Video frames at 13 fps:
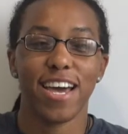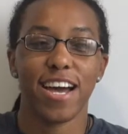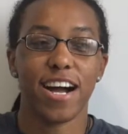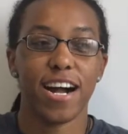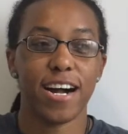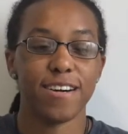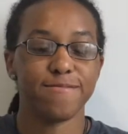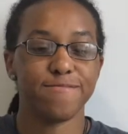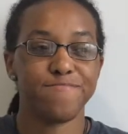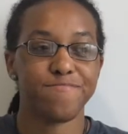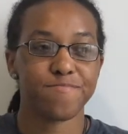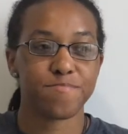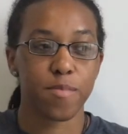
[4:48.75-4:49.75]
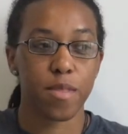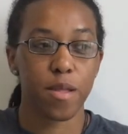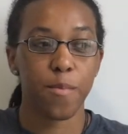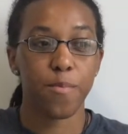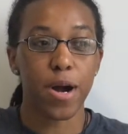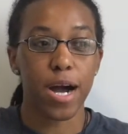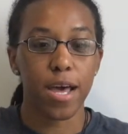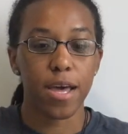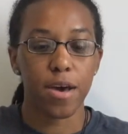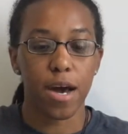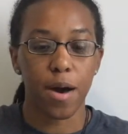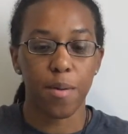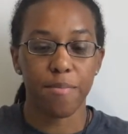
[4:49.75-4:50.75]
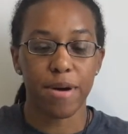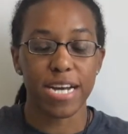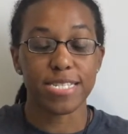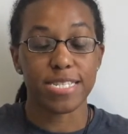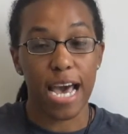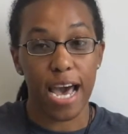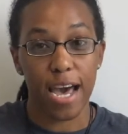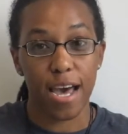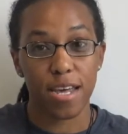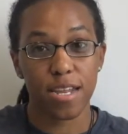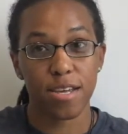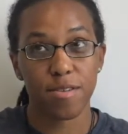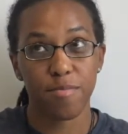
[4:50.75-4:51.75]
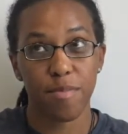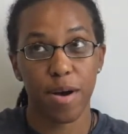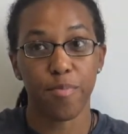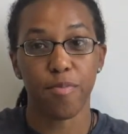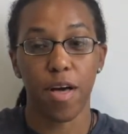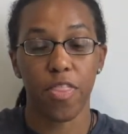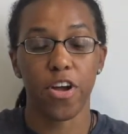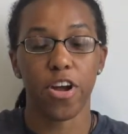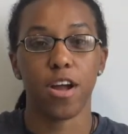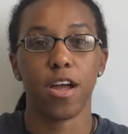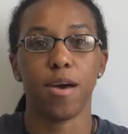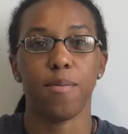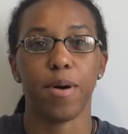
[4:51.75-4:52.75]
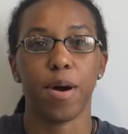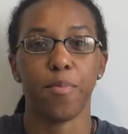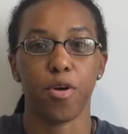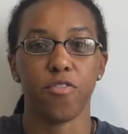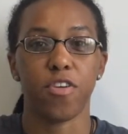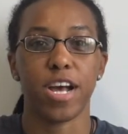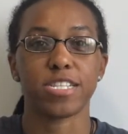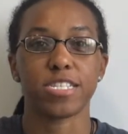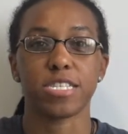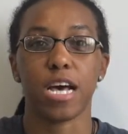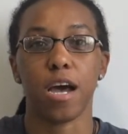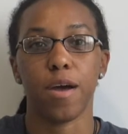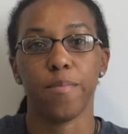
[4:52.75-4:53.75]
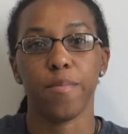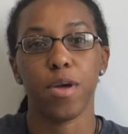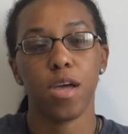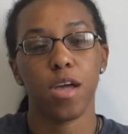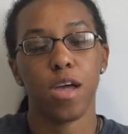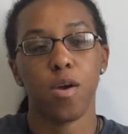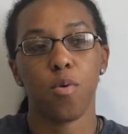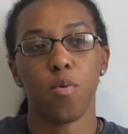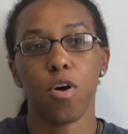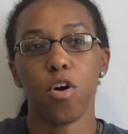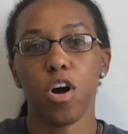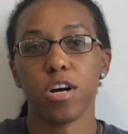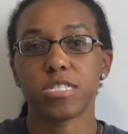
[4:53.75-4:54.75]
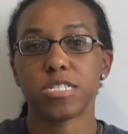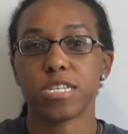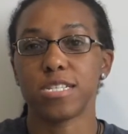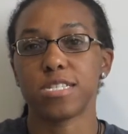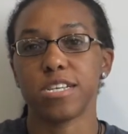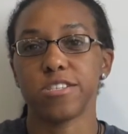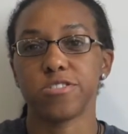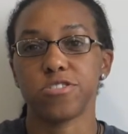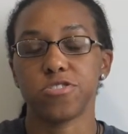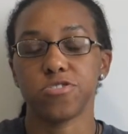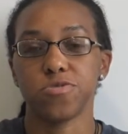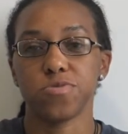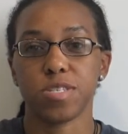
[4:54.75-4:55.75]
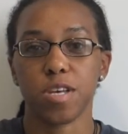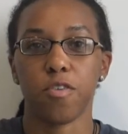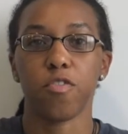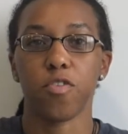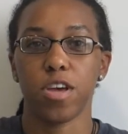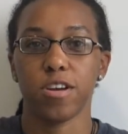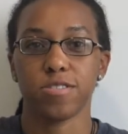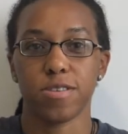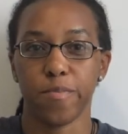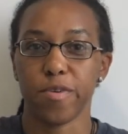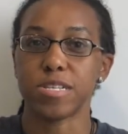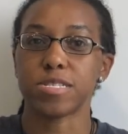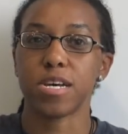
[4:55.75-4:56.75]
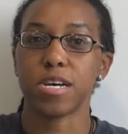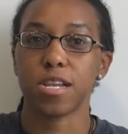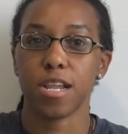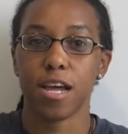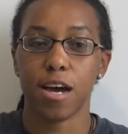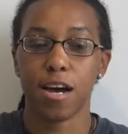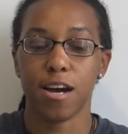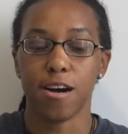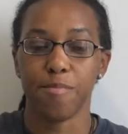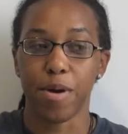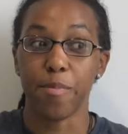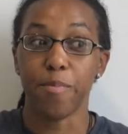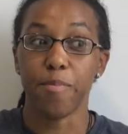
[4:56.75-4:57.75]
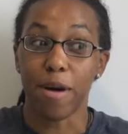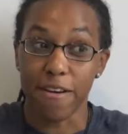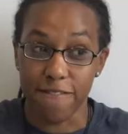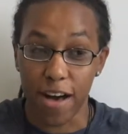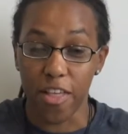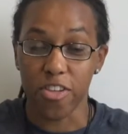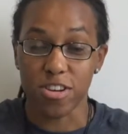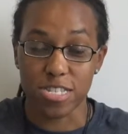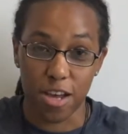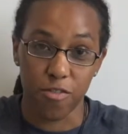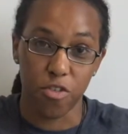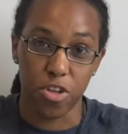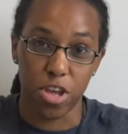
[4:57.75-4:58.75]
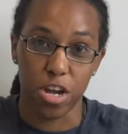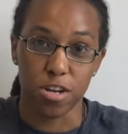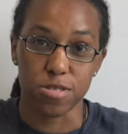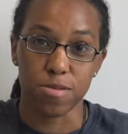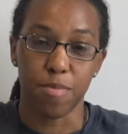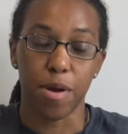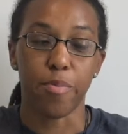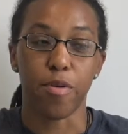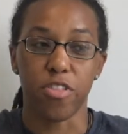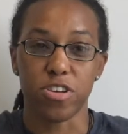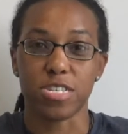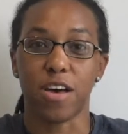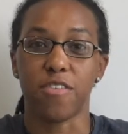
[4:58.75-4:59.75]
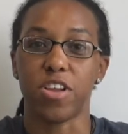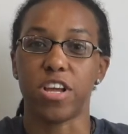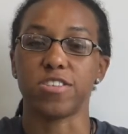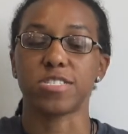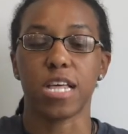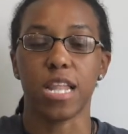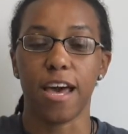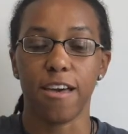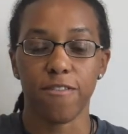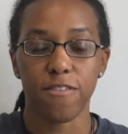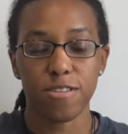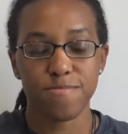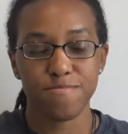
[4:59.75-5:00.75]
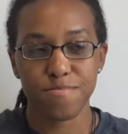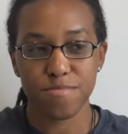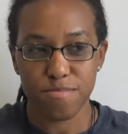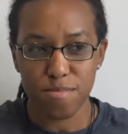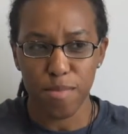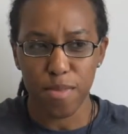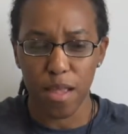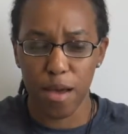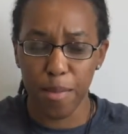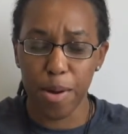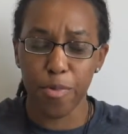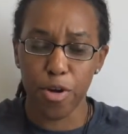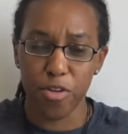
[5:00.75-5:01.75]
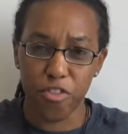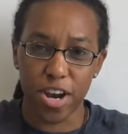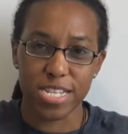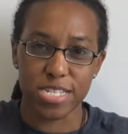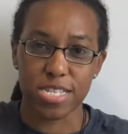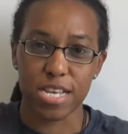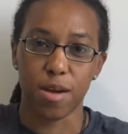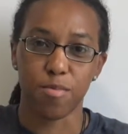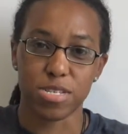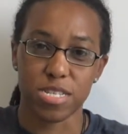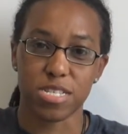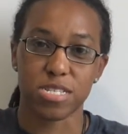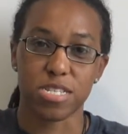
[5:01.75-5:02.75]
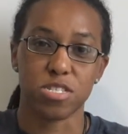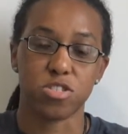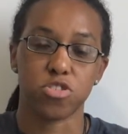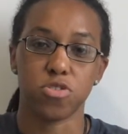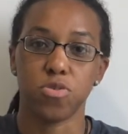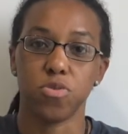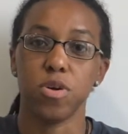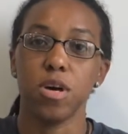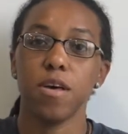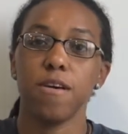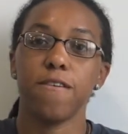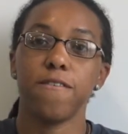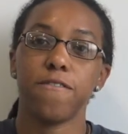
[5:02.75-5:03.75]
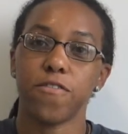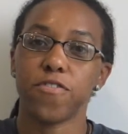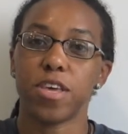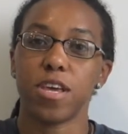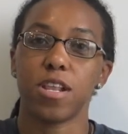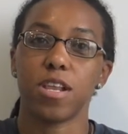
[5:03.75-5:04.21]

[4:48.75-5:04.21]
But my dad, my brother, and my boyfriend at the time were all sentenced to several years in prison. My father, several years. My brother, 7 years to life. And my boyfriend at the time was sentenced to 15